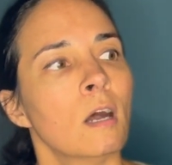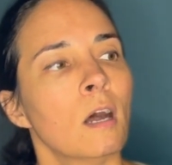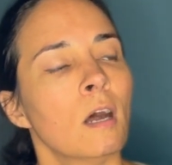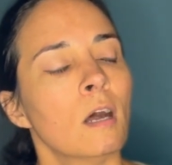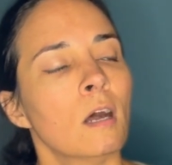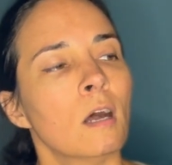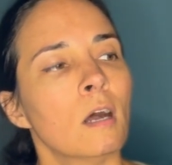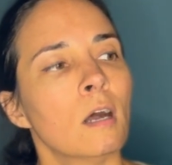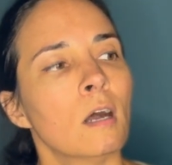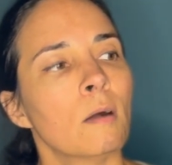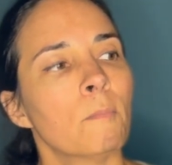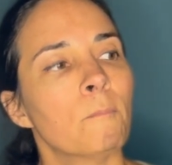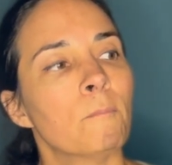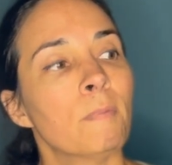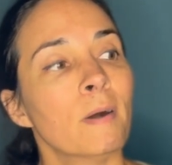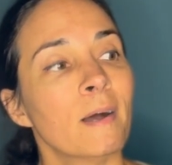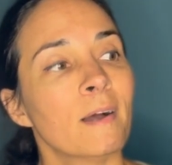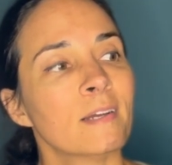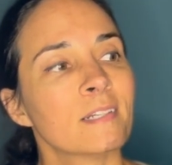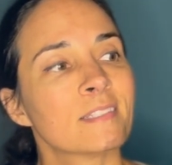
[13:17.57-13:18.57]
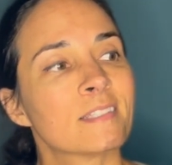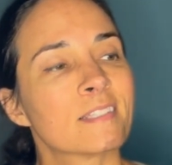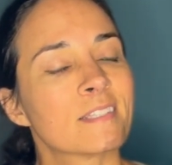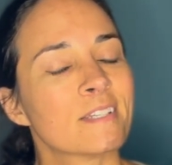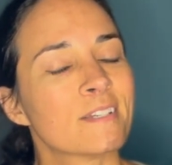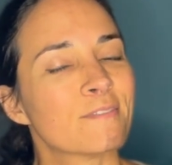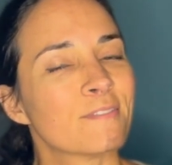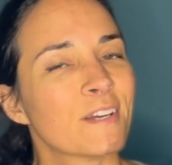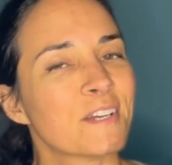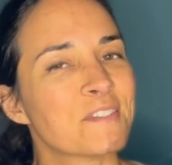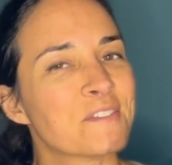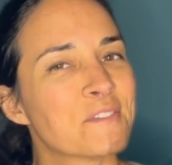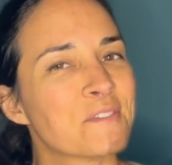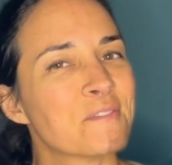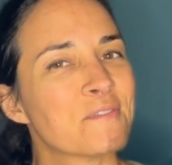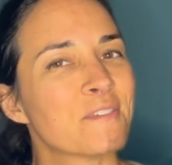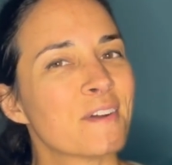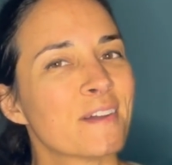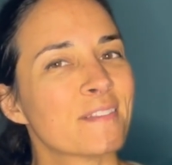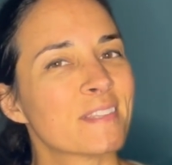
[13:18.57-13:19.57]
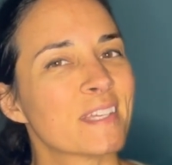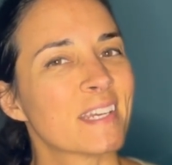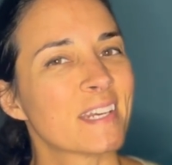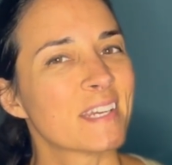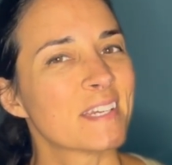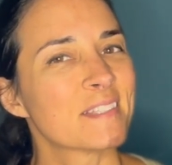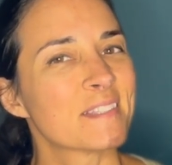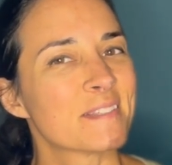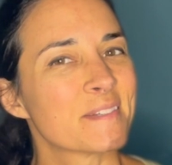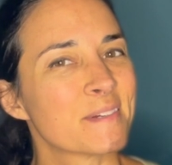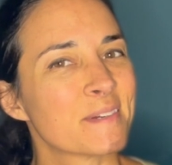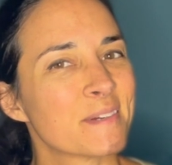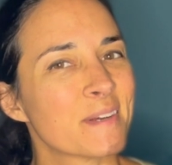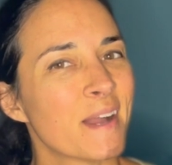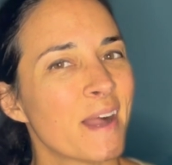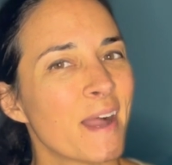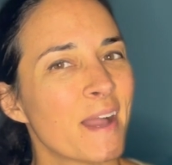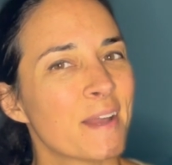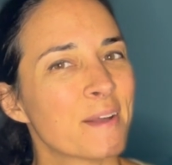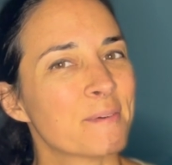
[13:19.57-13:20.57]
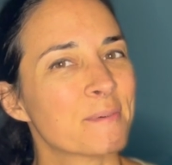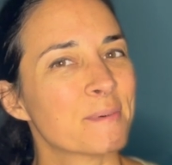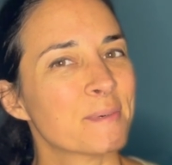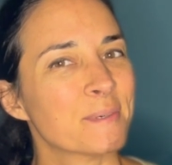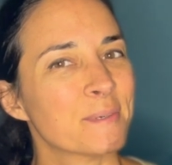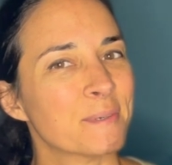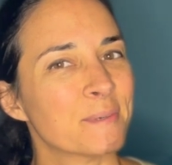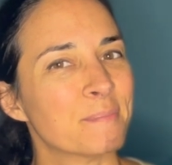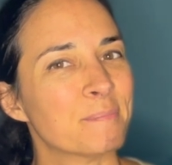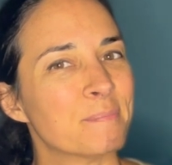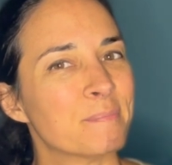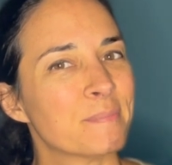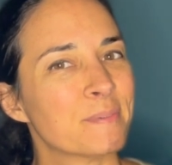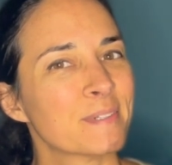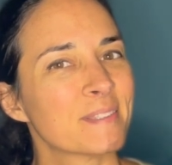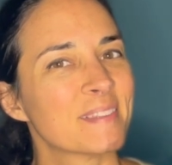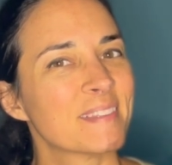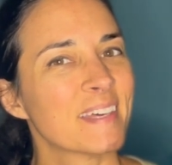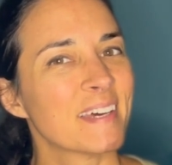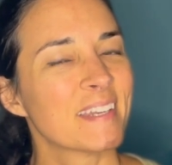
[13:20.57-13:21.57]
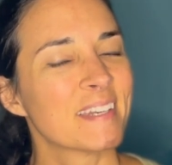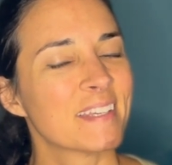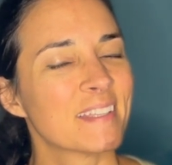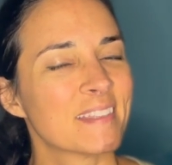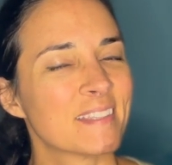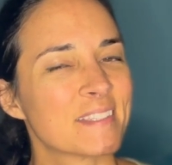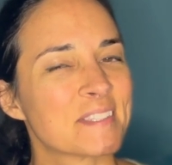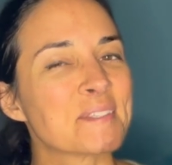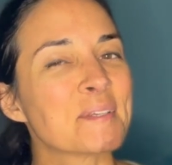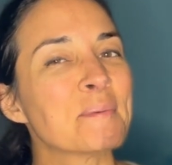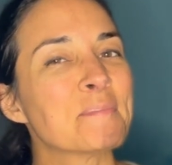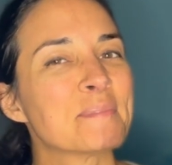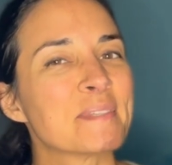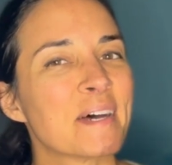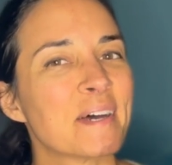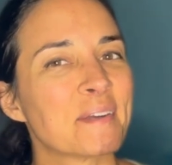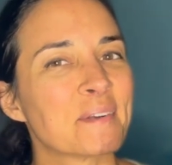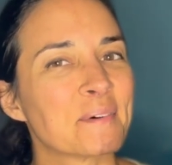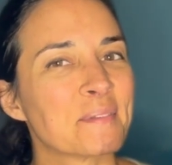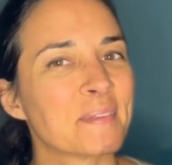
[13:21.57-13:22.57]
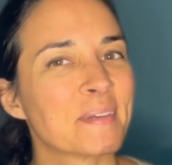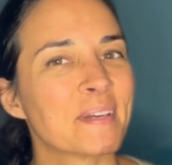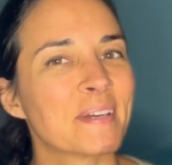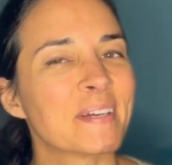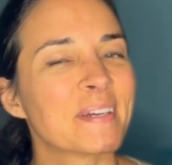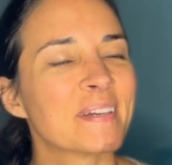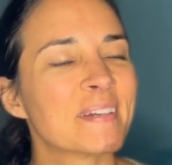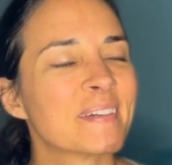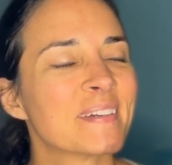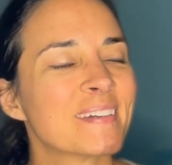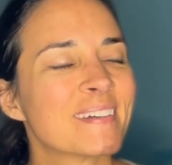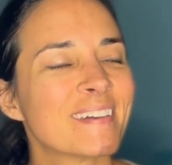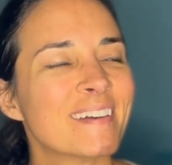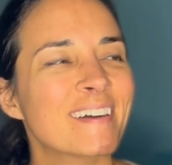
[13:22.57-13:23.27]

But if I do find that answer, I will put that in the subtitle there.